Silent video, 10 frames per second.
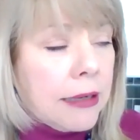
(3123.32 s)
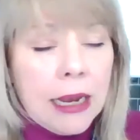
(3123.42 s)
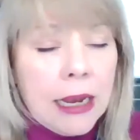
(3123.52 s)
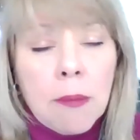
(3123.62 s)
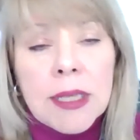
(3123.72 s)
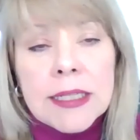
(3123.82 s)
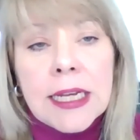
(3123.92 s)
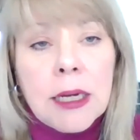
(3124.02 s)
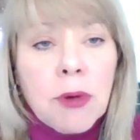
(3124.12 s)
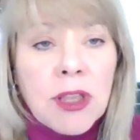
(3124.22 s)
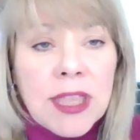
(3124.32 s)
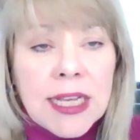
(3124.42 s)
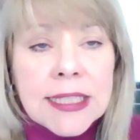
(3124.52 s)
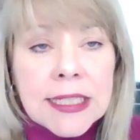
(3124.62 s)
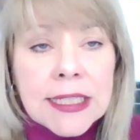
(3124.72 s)
can't remember the exact number, I think
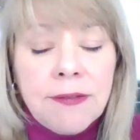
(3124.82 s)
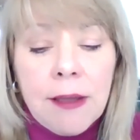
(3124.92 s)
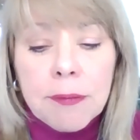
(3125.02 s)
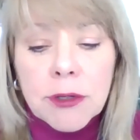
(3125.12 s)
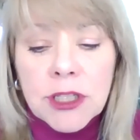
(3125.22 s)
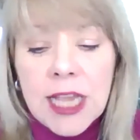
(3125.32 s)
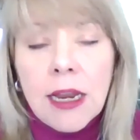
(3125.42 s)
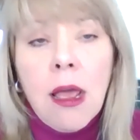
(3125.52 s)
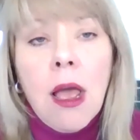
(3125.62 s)
it's 65%